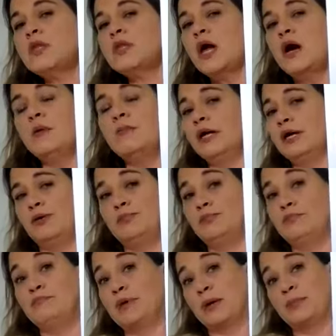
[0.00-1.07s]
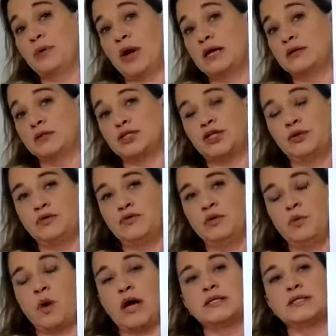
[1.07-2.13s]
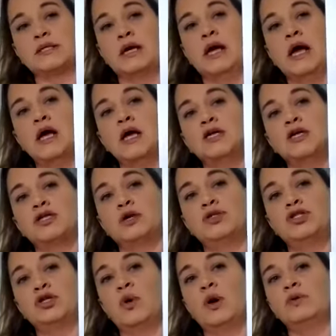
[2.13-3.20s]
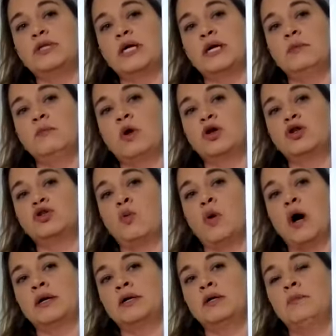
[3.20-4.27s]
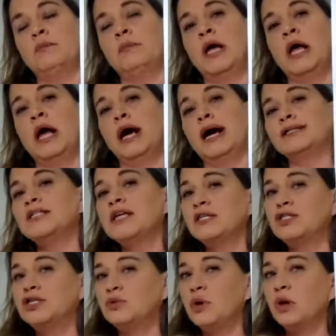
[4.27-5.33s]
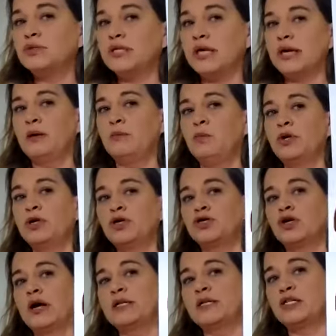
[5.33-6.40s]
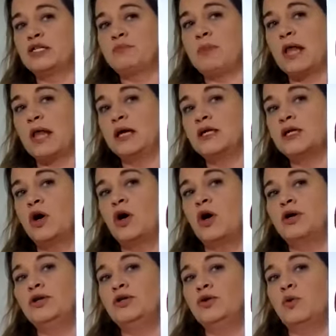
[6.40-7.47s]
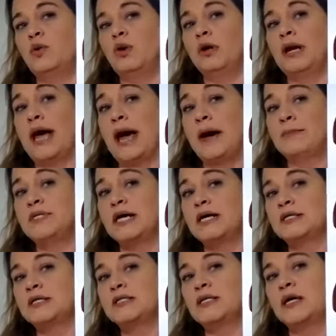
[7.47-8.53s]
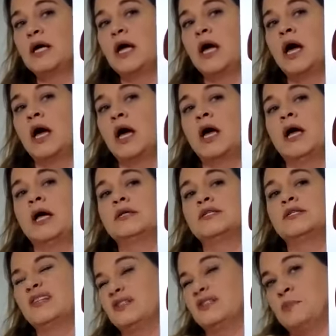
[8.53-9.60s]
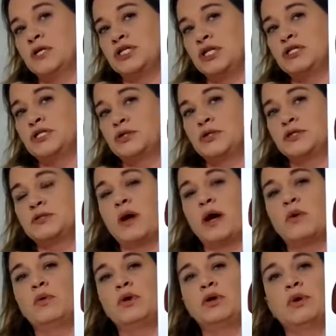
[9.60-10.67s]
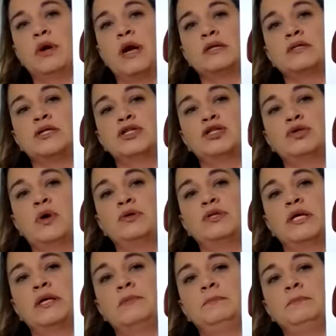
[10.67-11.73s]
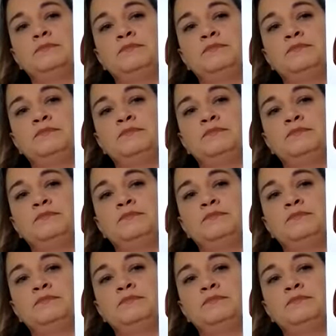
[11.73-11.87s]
It'll be pronounced 2 different ways. So duodenum or duodenum. I say duodenum when you're trying to spell it on your lab test. So it's much easier to spell when you pronounce it duodenum.